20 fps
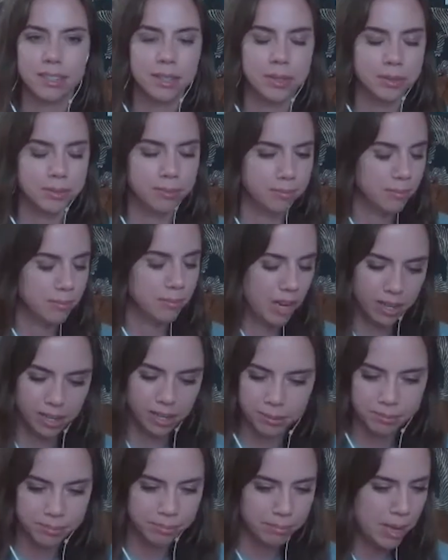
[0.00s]
who
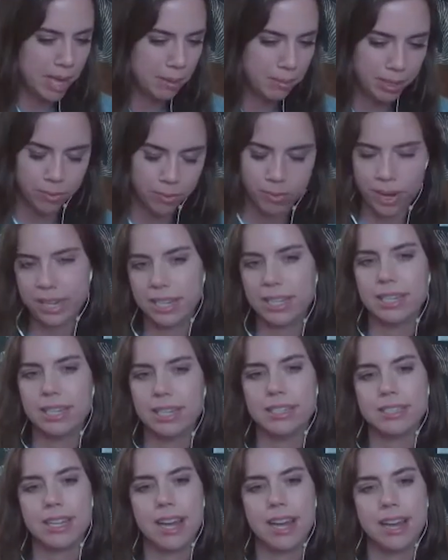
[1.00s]
aren't maybe
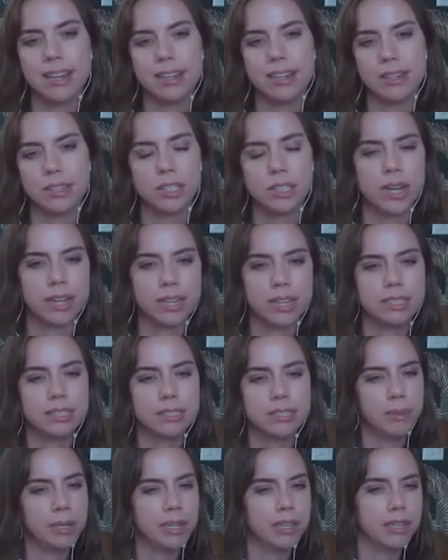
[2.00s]
ready to hire Dragon
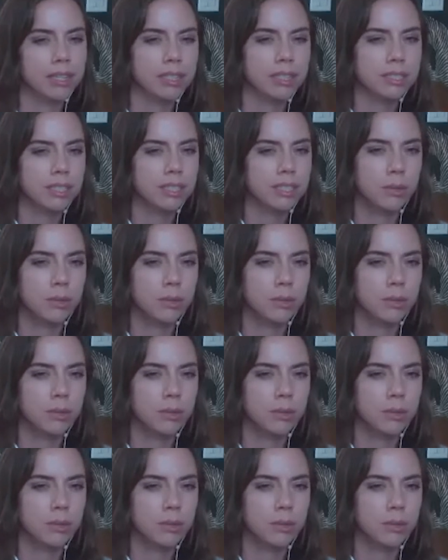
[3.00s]
Spirits,